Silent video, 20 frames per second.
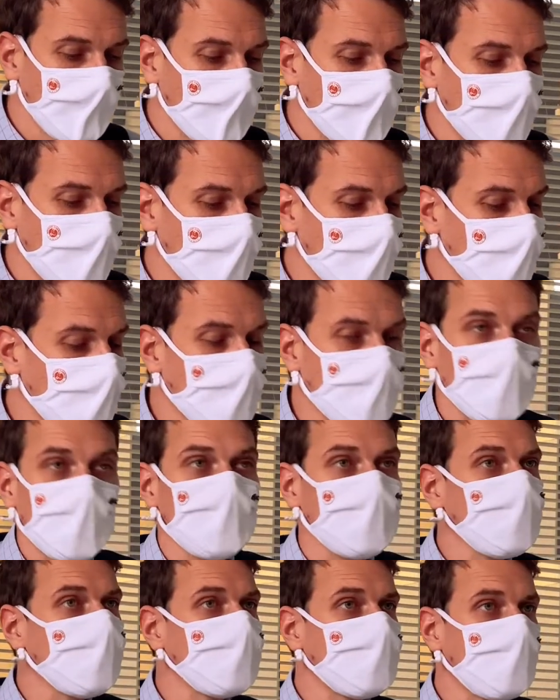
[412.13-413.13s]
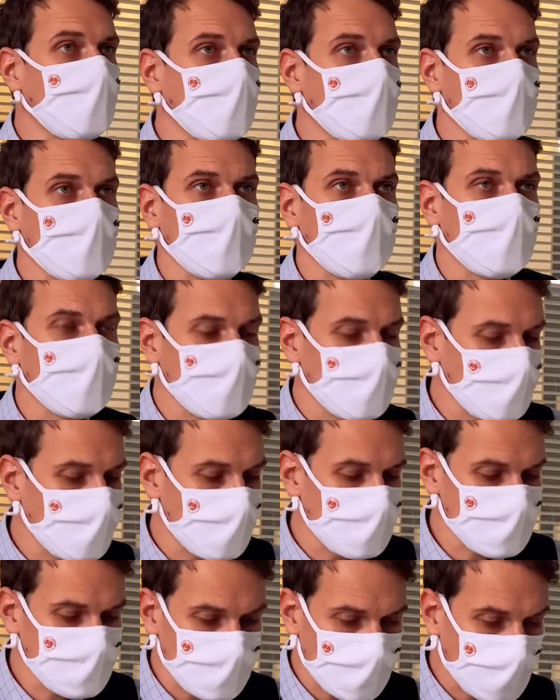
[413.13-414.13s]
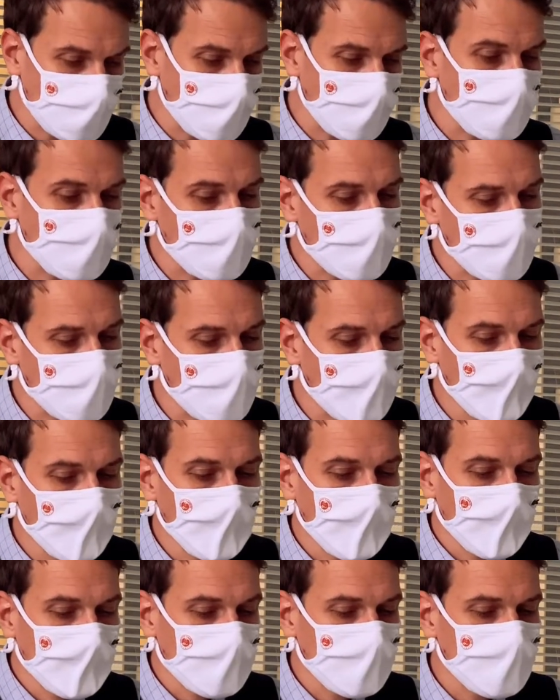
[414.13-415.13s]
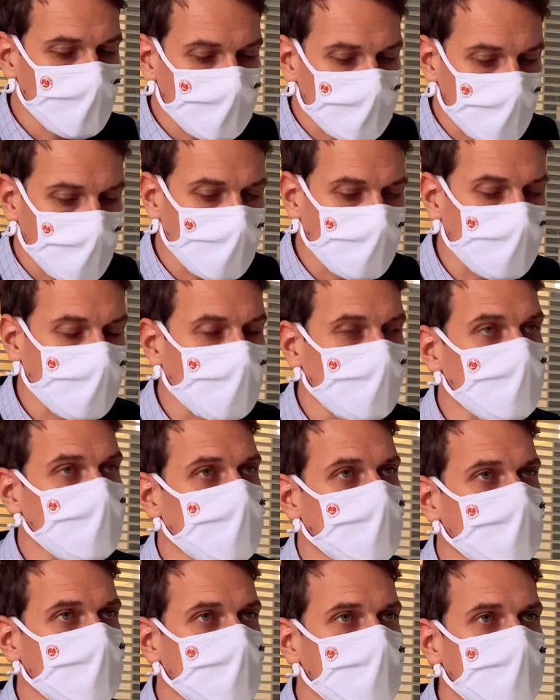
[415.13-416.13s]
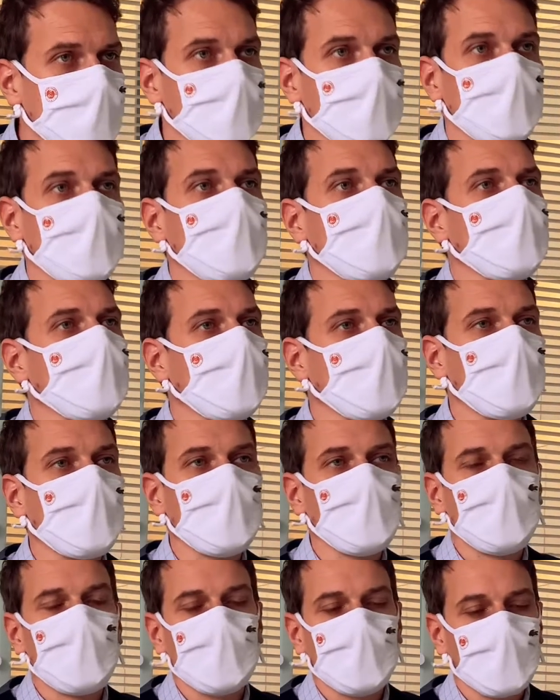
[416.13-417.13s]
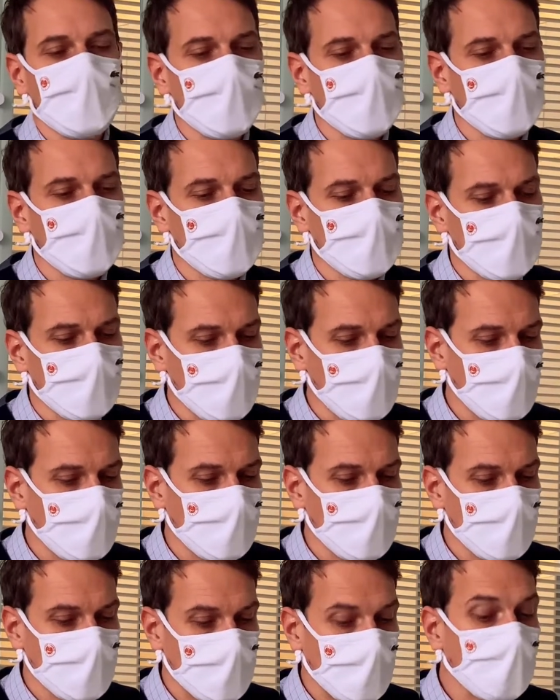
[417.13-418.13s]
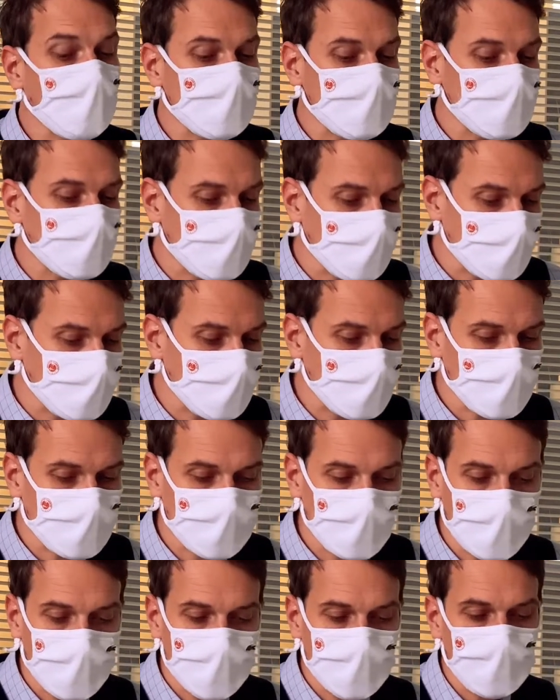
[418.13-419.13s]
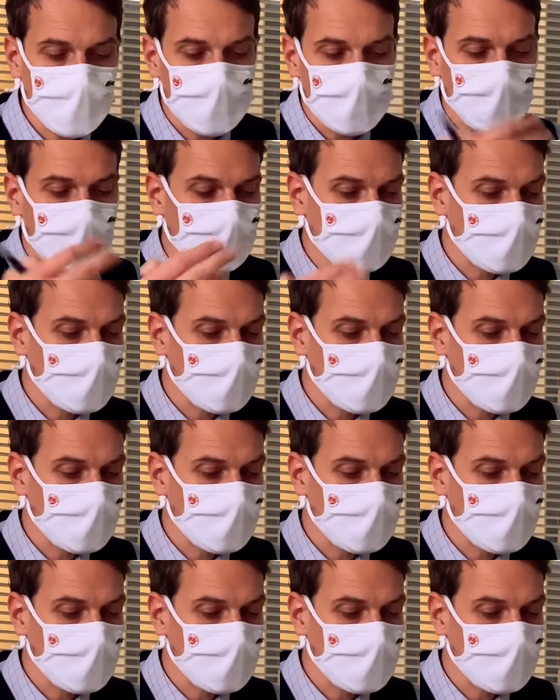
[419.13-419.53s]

Far too broad, far too much put in there. Use something specific. You could come up with an artifact, for example,